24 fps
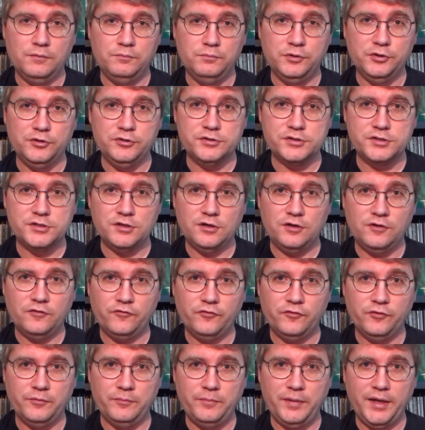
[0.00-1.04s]
blues song
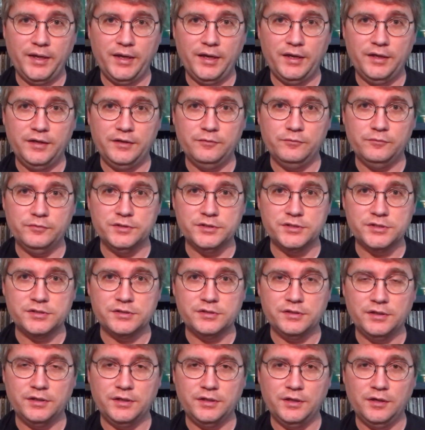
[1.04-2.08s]
from the band. It was
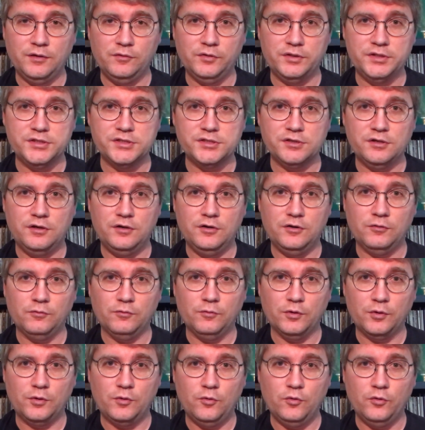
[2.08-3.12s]
the only song
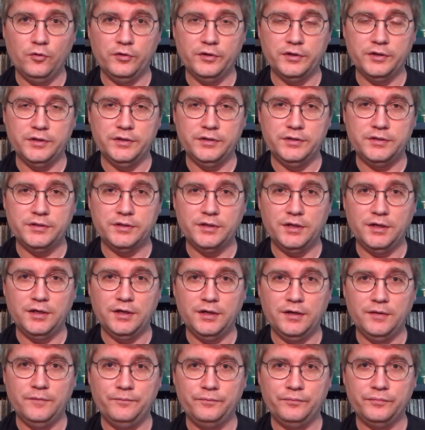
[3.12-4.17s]
recorded
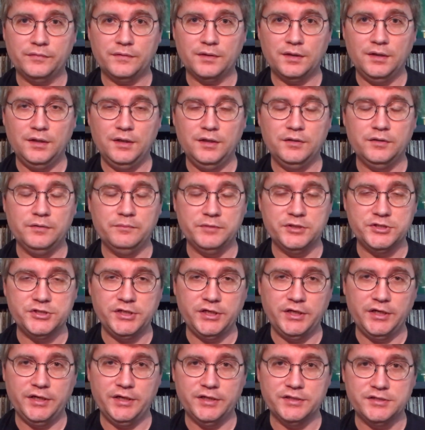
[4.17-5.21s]
in the
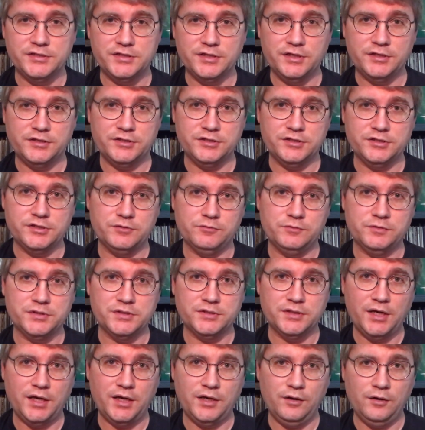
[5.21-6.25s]
Machine Head sessions. It was
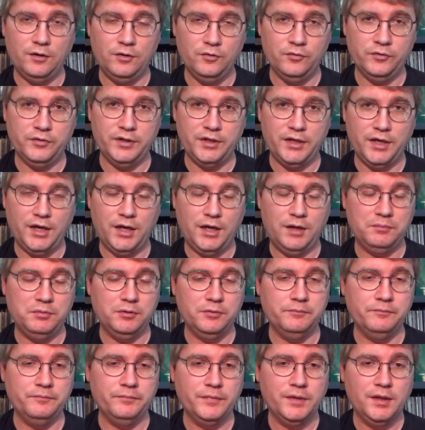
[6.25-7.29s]
not on the
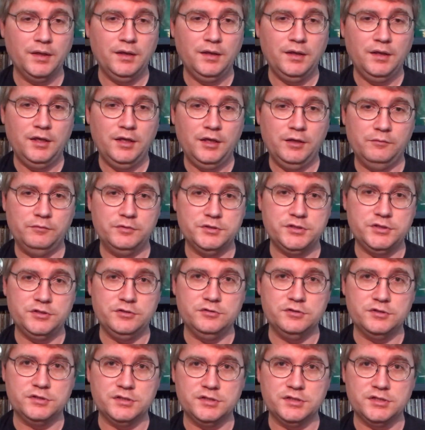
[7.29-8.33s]
album. It was
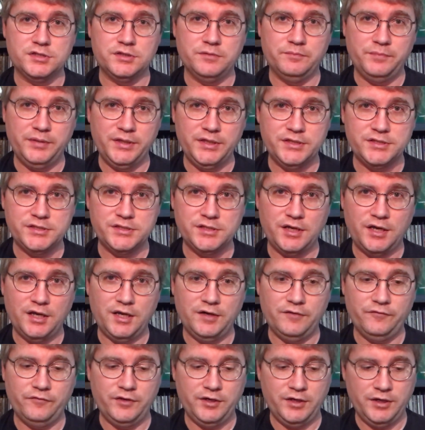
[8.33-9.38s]
used as the
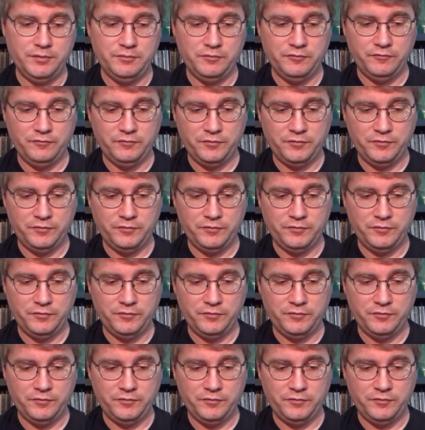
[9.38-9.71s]
B-side of the Never